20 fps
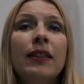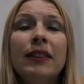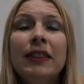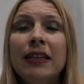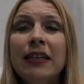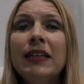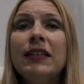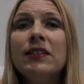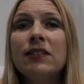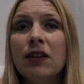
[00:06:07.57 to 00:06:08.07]

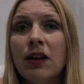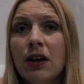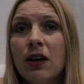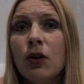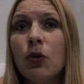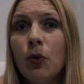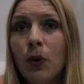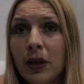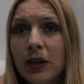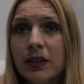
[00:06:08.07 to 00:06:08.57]
These are
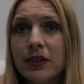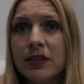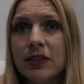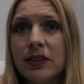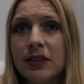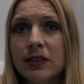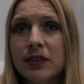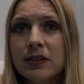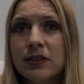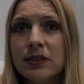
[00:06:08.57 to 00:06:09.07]

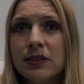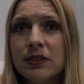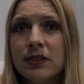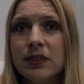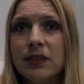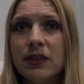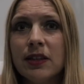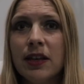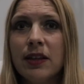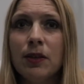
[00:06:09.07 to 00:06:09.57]
qualities
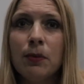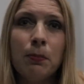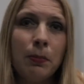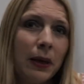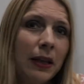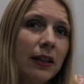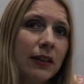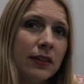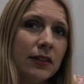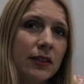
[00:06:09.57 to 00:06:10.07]
and
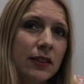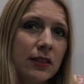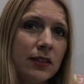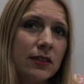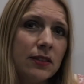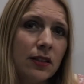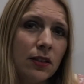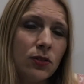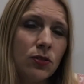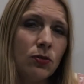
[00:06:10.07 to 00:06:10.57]

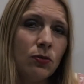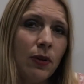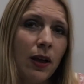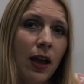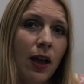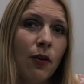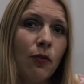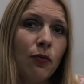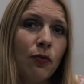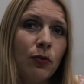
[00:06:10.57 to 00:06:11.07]
abilities that you
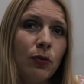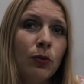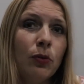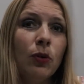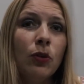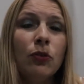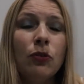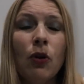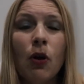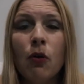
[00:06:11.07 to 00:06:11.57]
have
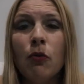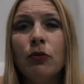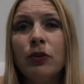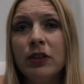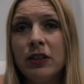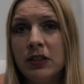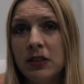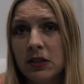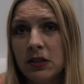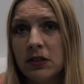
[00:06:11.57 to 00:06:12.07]
learned over
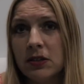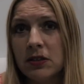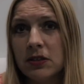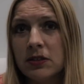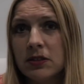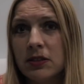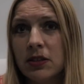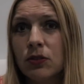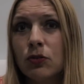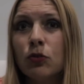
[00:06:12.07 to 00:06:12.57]
the
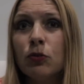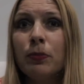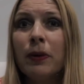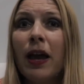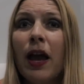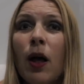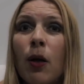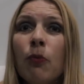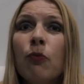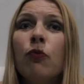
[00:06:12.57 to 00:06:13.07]
years that could be
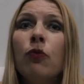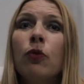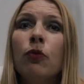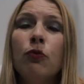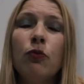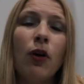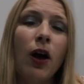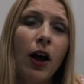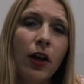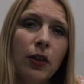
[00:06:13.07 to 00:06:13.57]
helpful
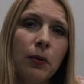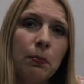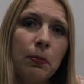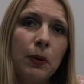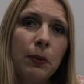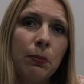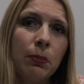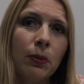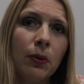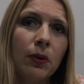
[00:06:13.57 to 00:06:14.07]
for other
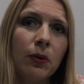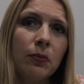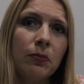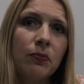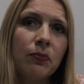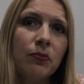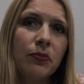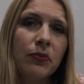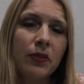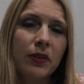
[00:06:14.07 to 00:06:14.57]
people.
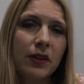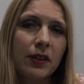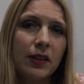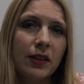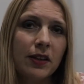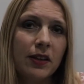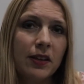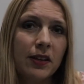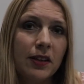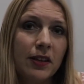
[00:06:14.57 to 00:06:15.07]

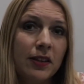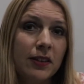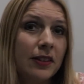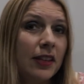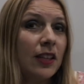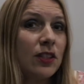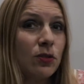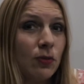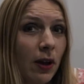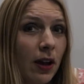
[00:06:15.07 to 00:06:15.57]

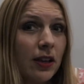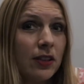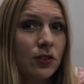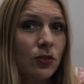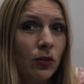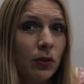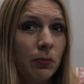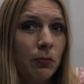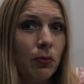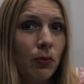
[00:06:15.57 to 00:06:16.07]
That's why it's
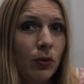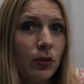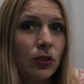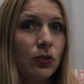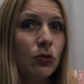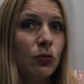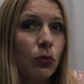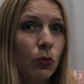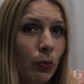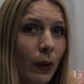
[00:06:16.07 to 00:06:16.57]
so important
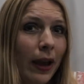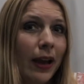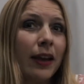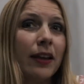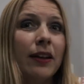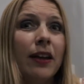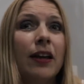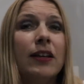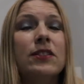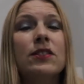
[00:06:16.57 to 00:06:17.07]
to
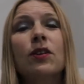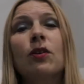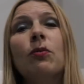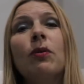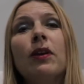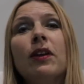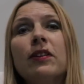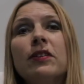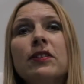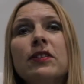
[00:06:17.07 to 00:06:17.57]
recognize the
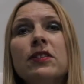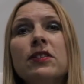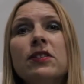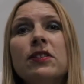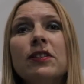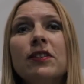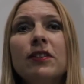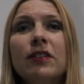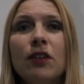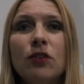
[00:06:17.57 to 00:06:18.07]

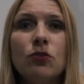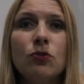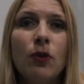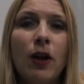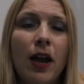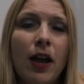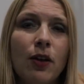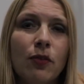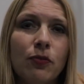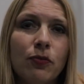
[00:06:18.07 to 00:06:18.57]
qualities that you
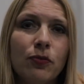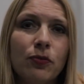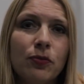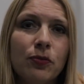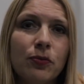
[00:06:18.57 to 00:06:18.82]
have.